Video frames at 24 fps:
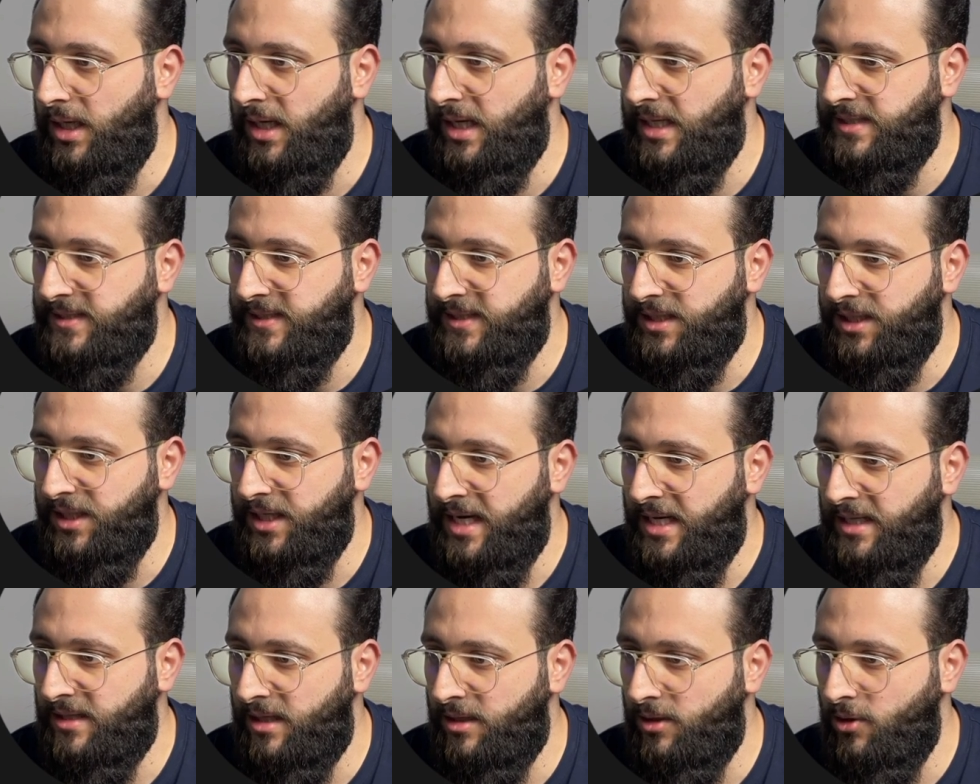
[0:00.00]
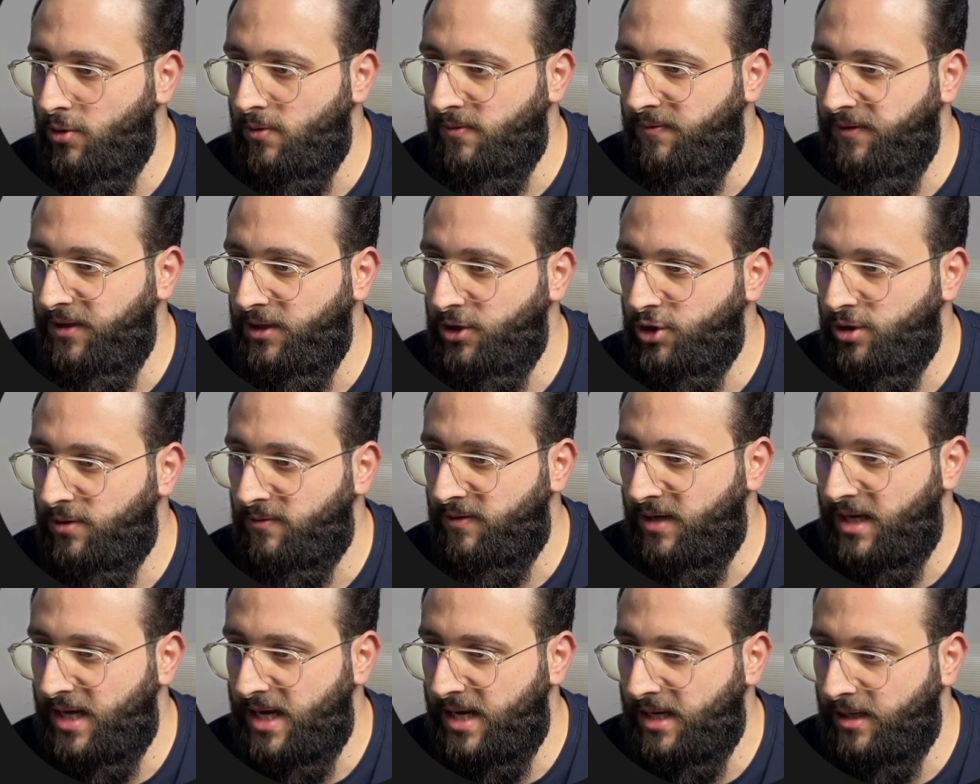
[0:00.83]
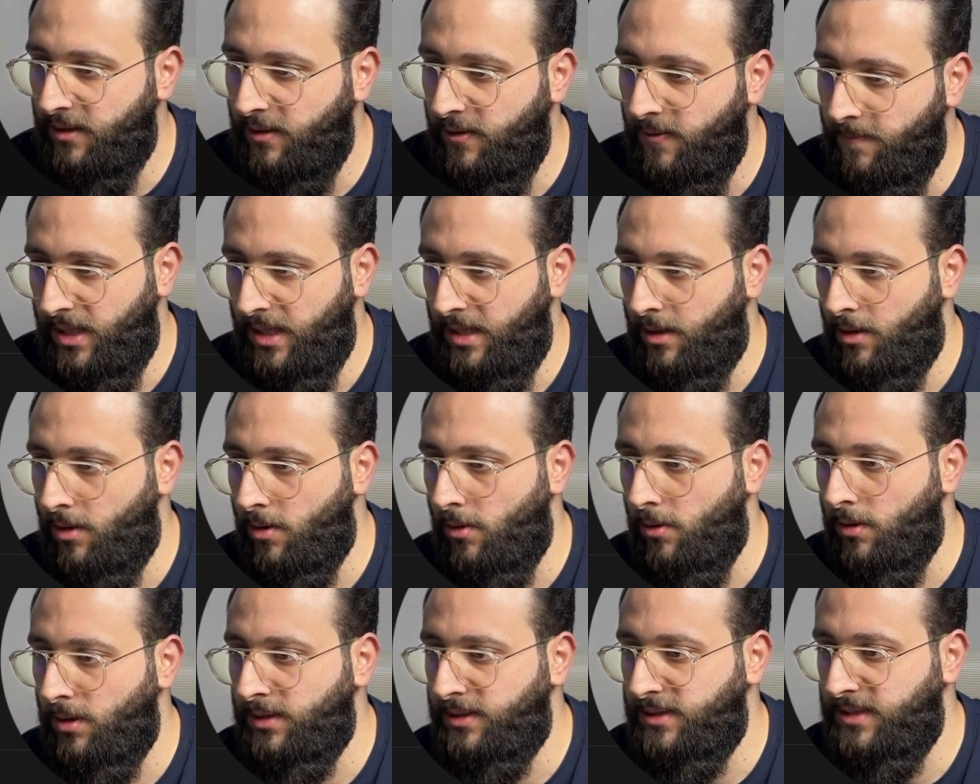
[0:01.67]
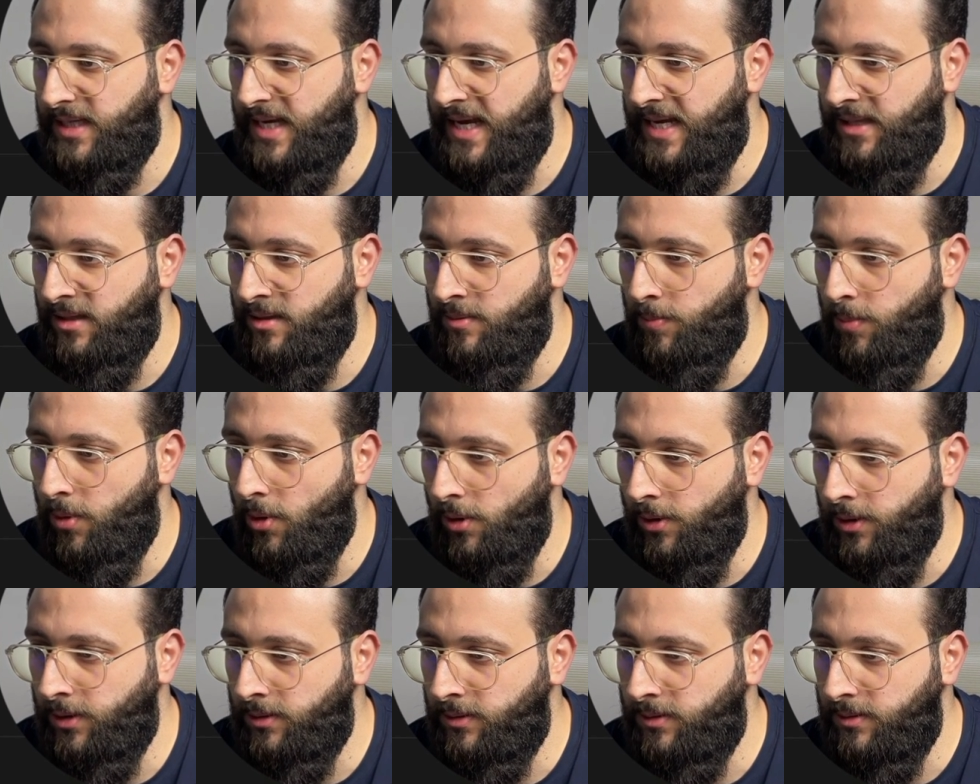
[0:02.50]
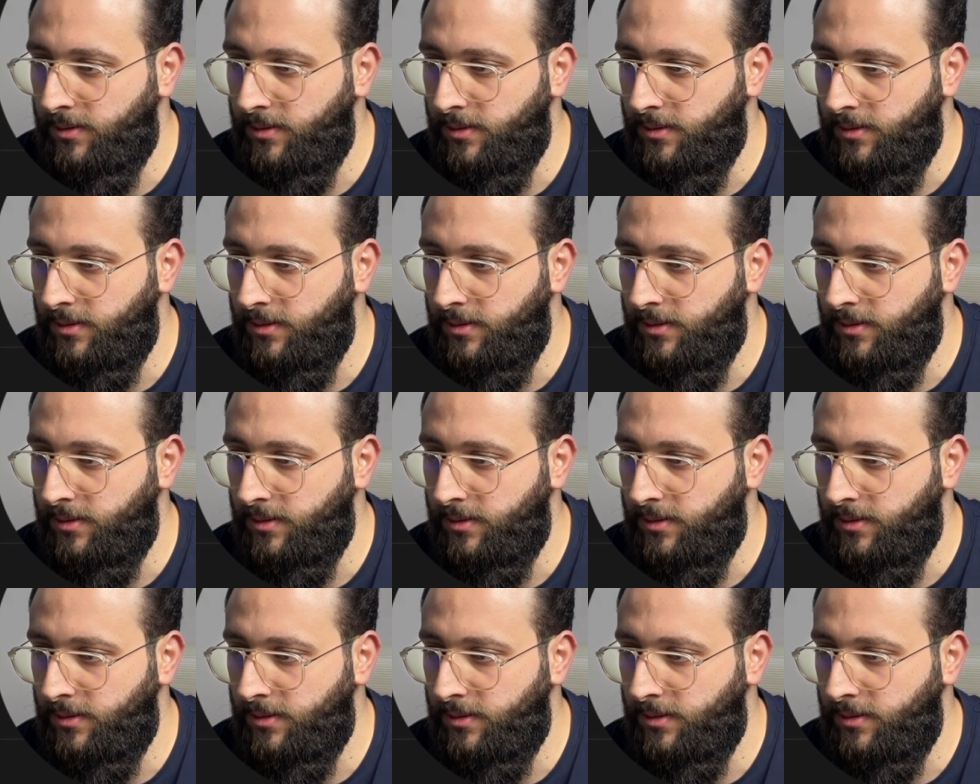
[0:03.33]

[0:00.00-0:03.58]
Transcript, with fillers: Let's create a new feature flag. Can call it endpoint